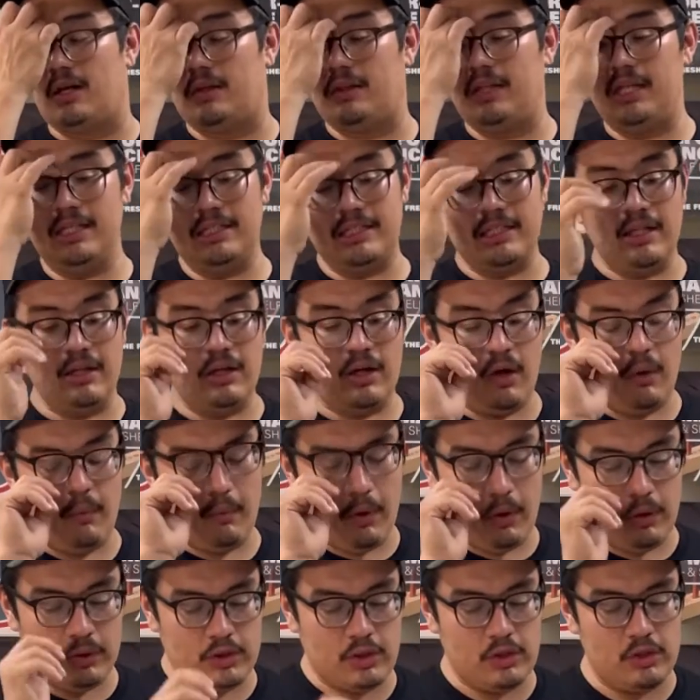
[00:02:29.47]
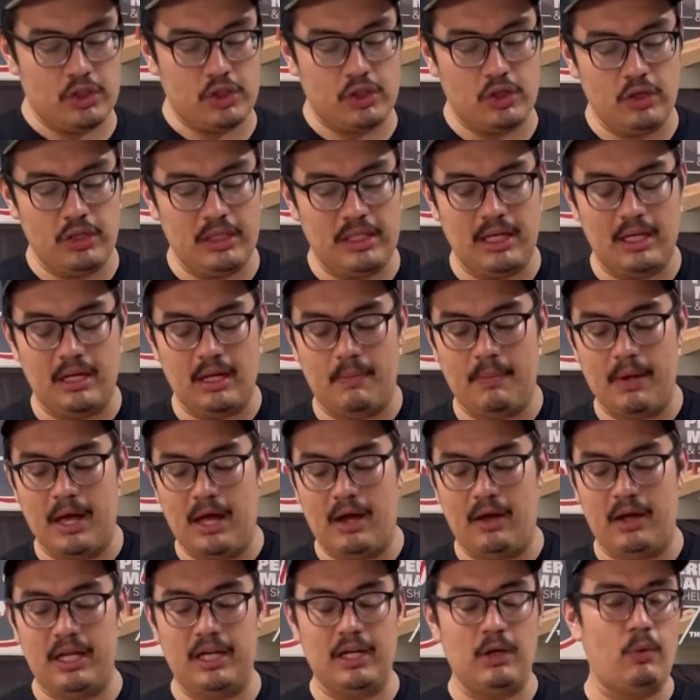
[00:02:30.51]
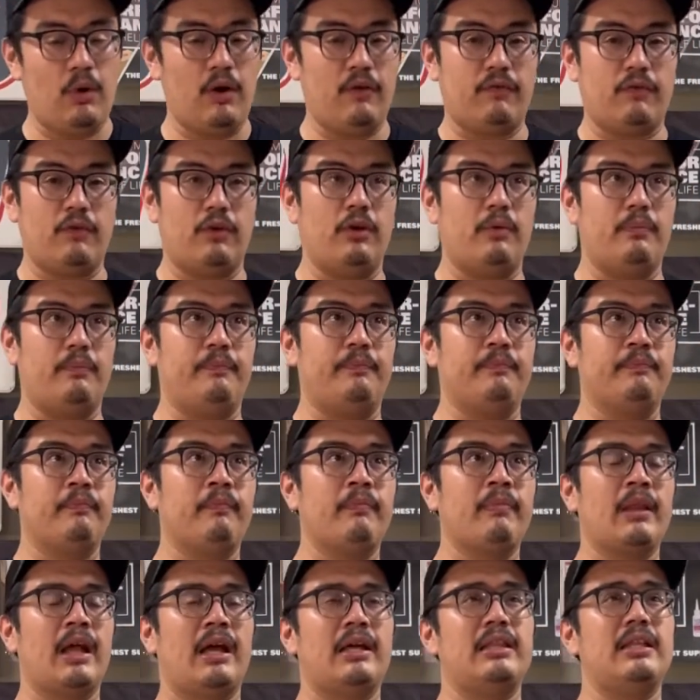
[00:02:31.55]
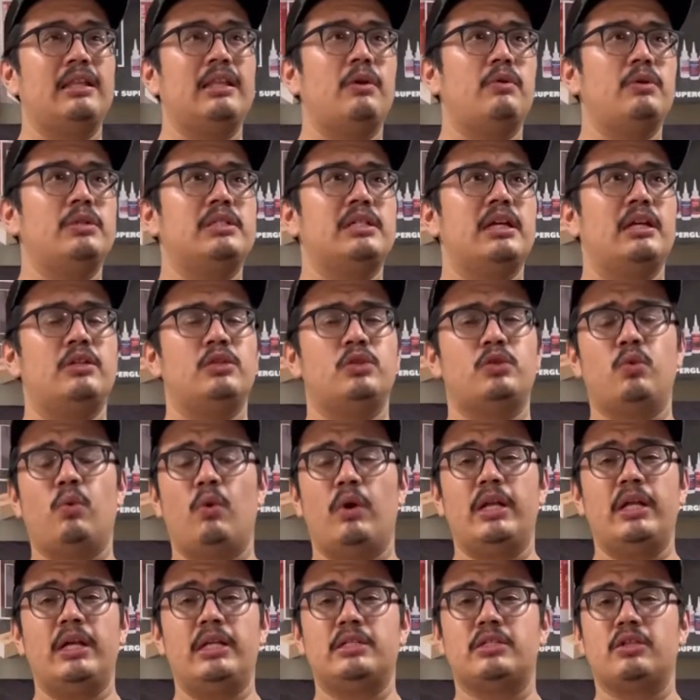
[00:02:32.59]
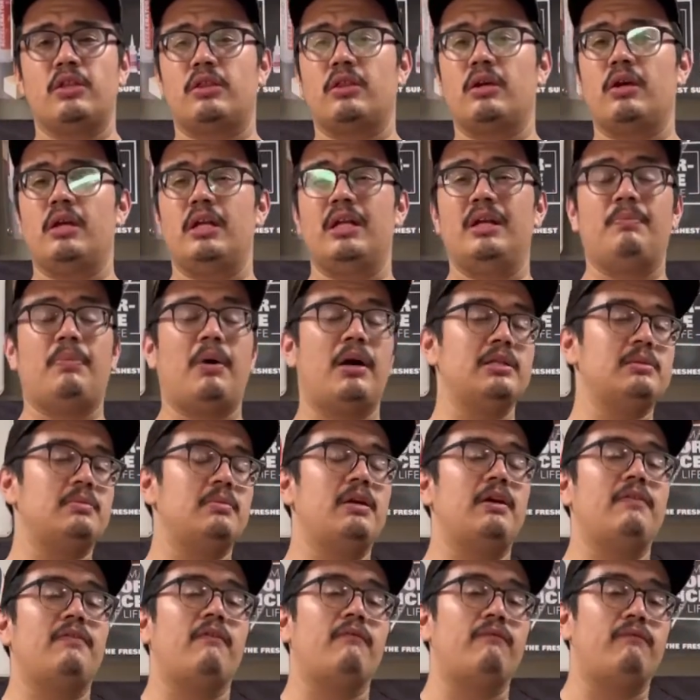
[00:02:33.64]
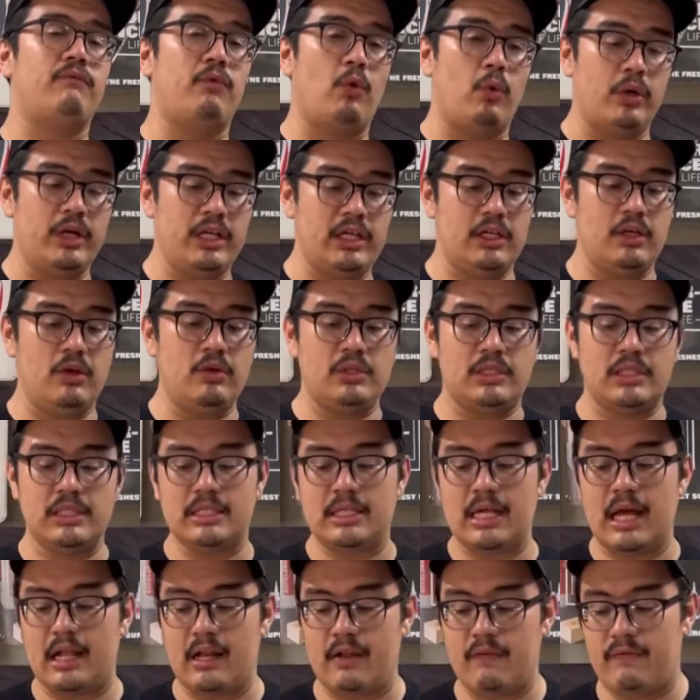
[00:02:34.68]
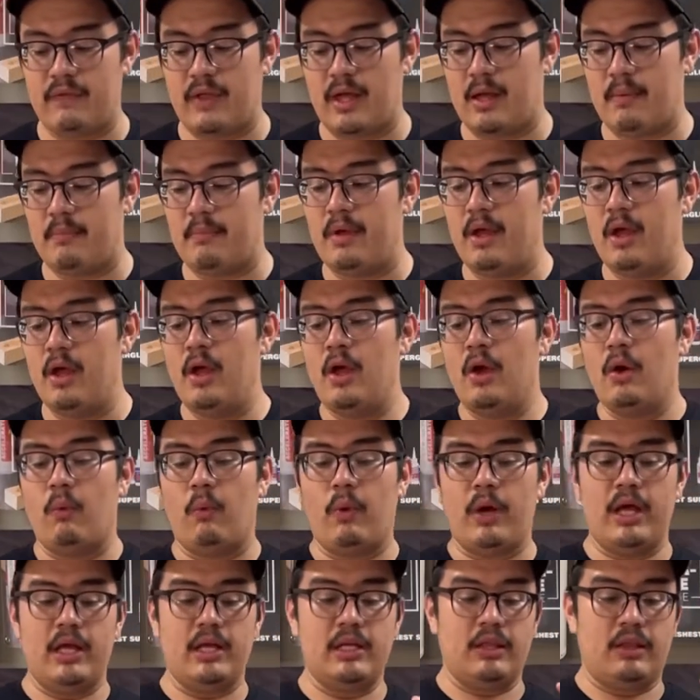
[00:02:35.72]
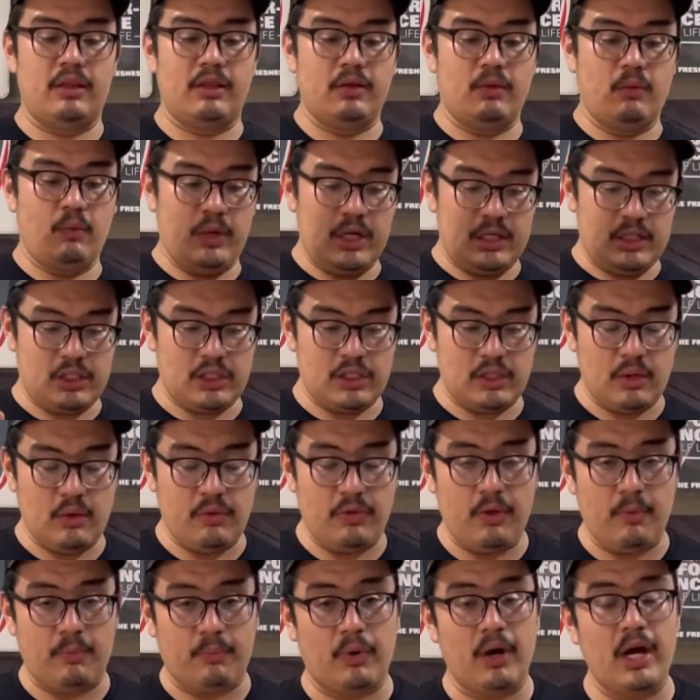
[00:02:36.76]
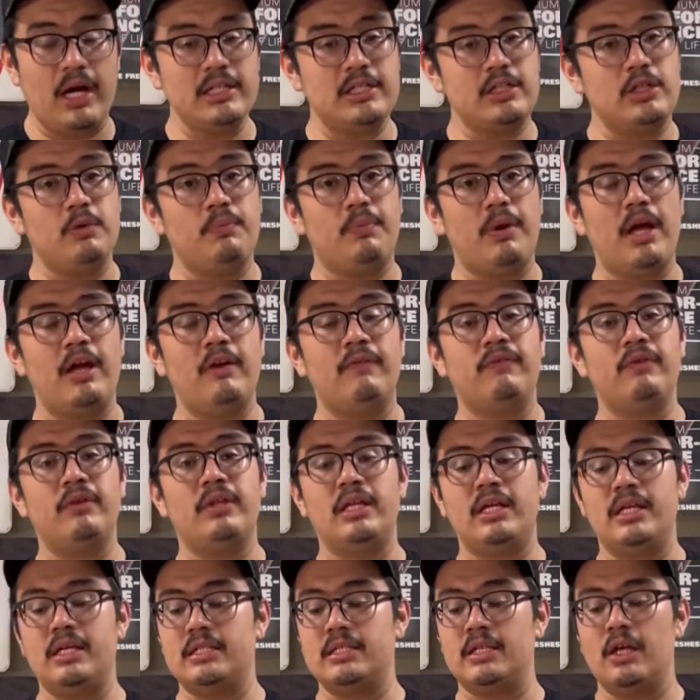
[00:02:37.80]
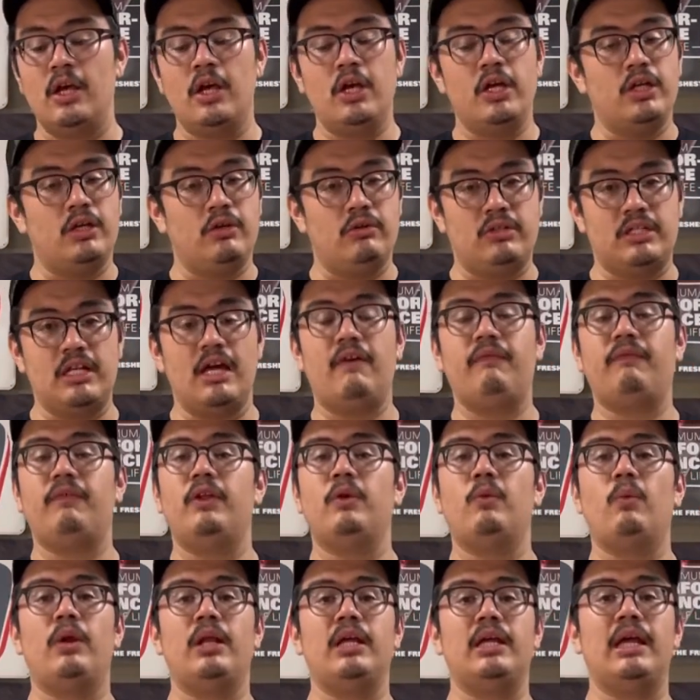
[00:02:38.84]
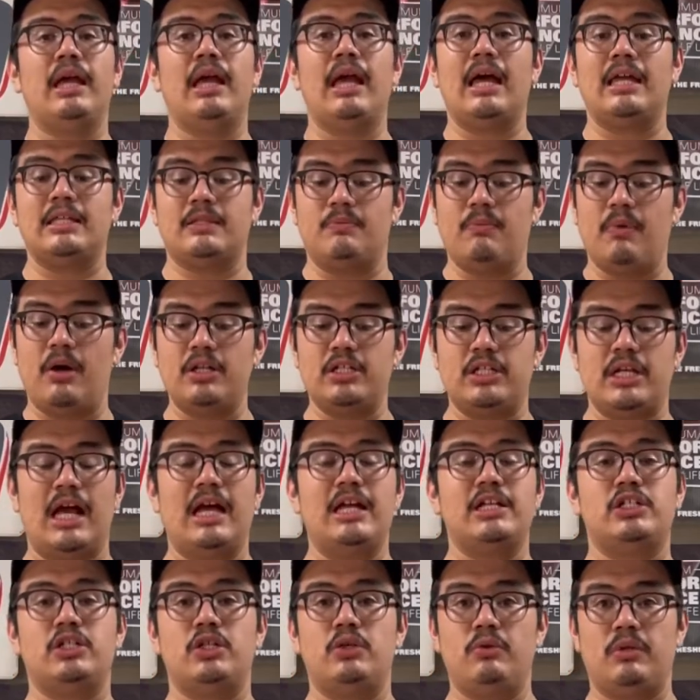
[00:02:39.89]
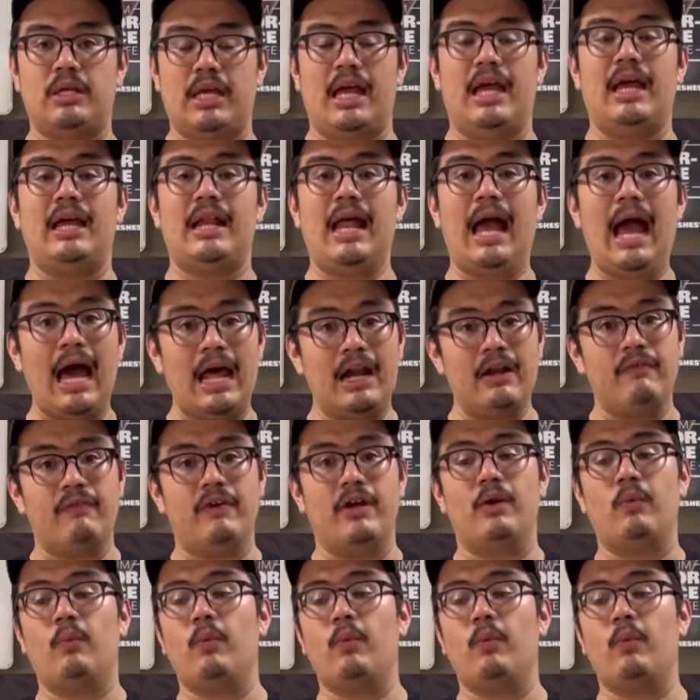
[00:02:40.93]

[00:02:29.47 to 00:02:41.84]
These silicone molds, you should get about anywhere from, I think they were saying 20 to 30, possibly even 40 uses out of them, with which the price you pay for these, you definitely want to get as much as you can out of it.